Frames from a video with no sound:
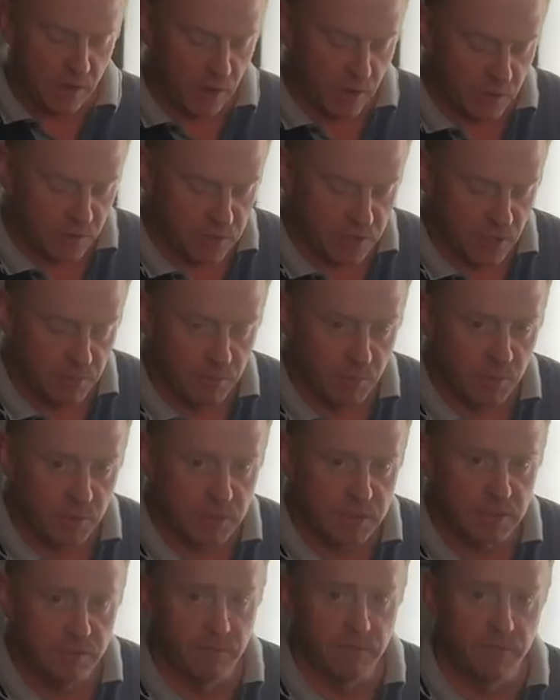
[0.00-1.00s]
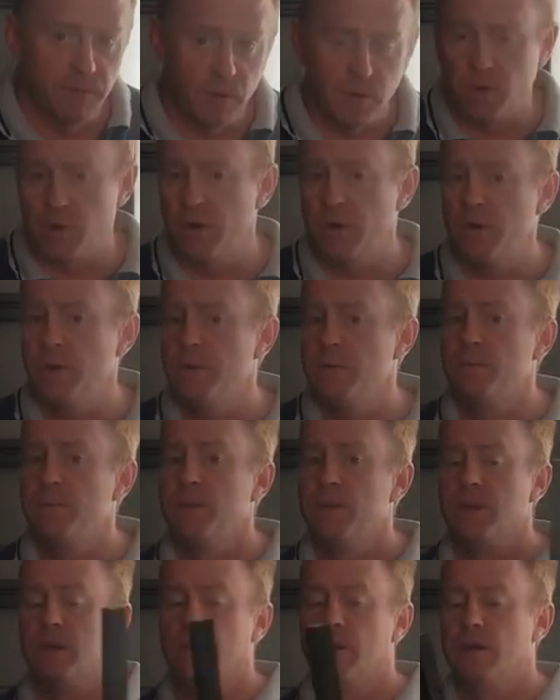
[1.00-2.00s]
I also bought some Velcro
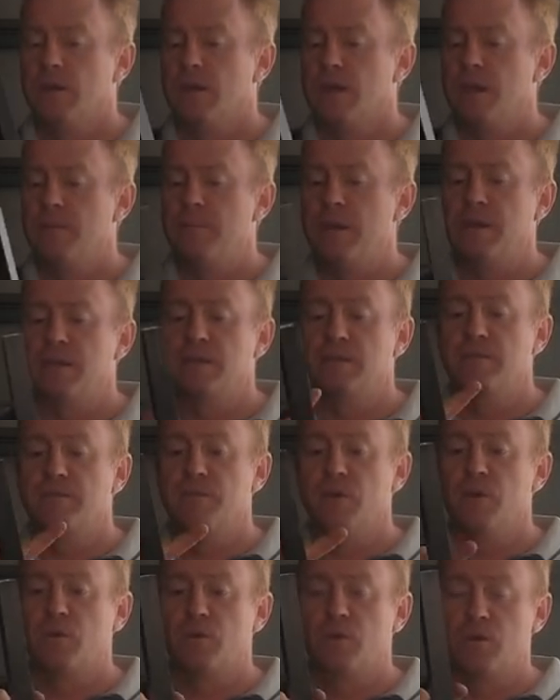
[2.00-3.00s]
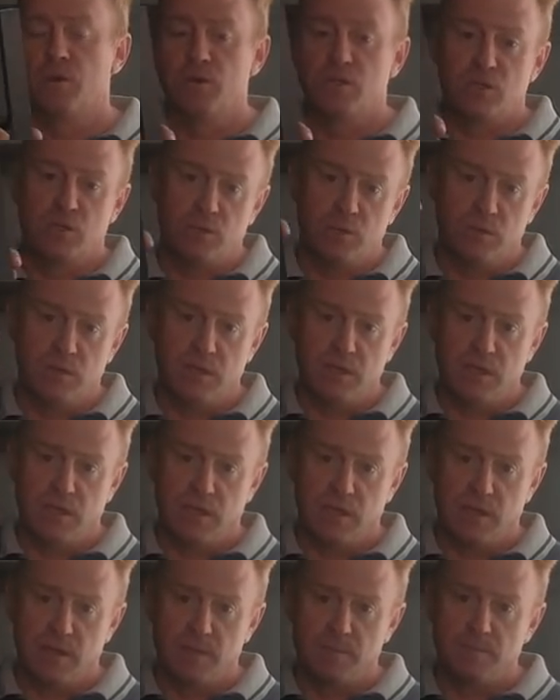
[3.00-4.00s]
and mounted the Velcro to the
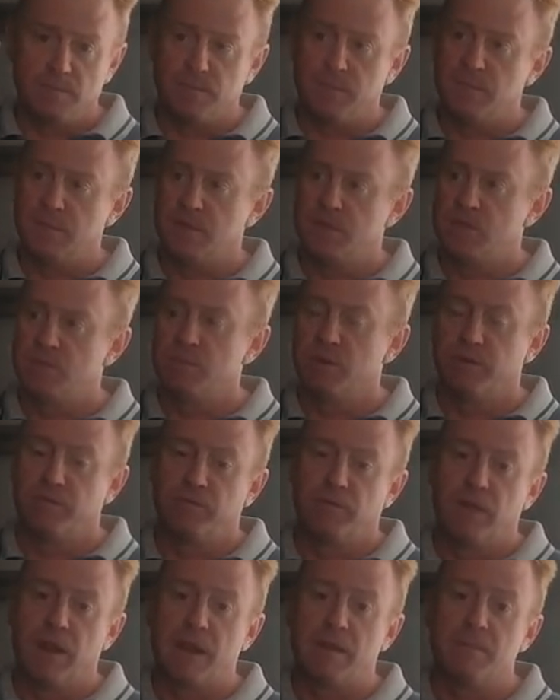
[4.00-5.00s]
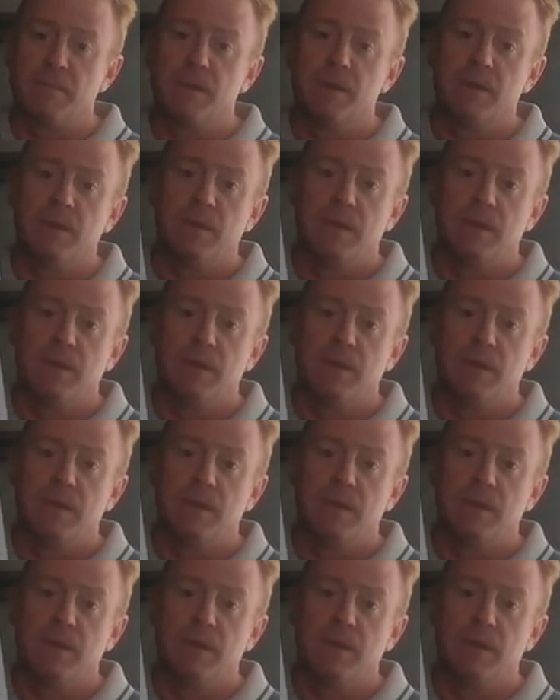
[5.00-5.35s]
to my frame.